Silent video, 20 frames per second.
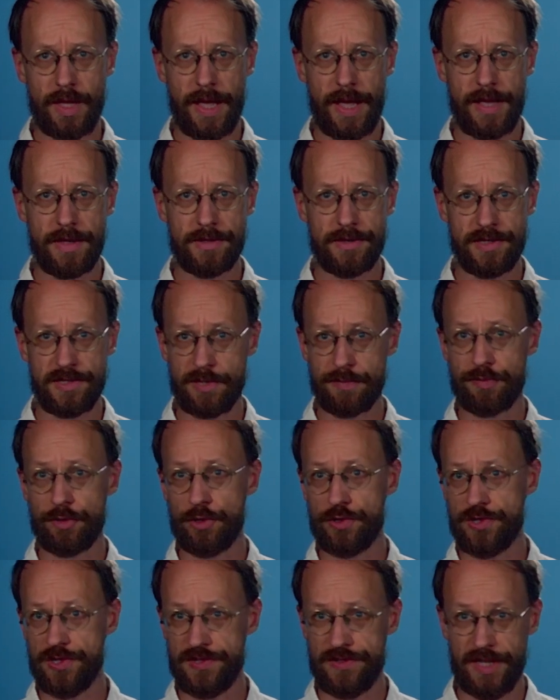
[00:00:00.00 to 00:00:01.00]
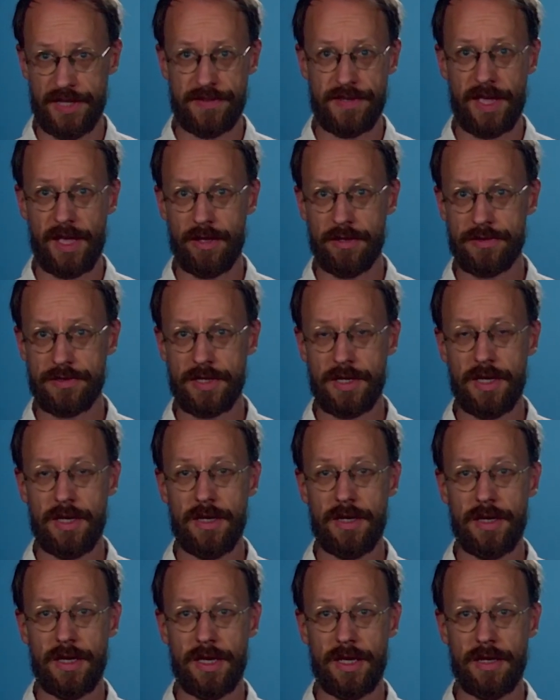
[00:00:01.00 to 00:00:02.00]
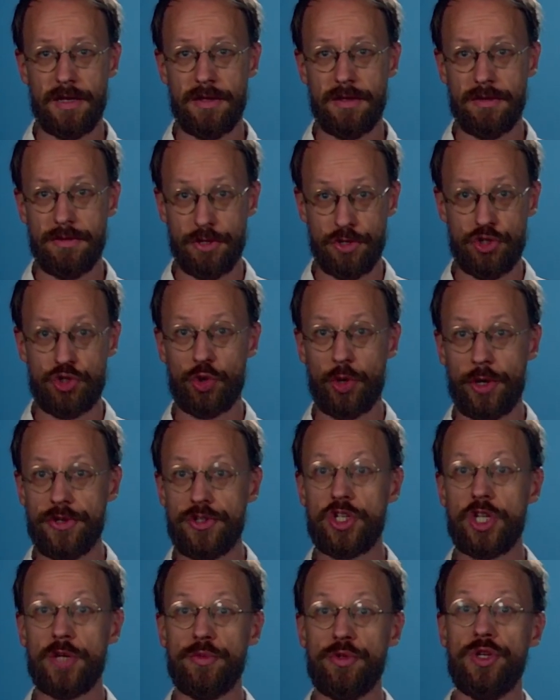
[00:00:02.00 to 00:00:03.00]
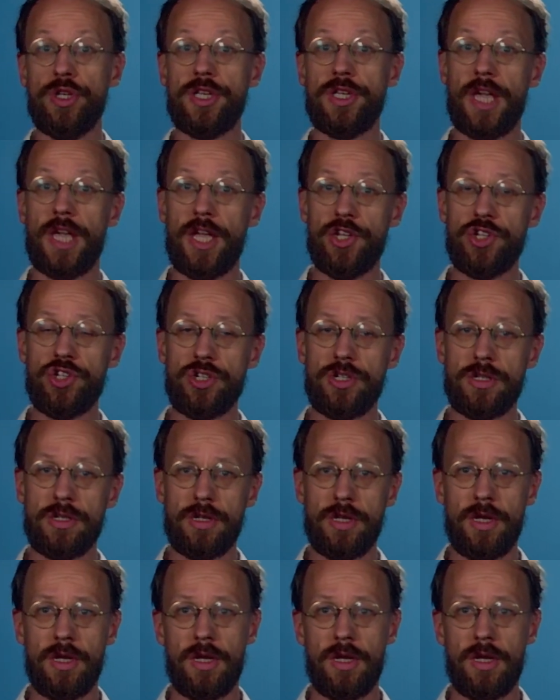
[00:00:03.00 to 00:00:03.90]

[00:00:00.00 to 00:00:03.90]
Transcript: And this approach is detailed in the joint communication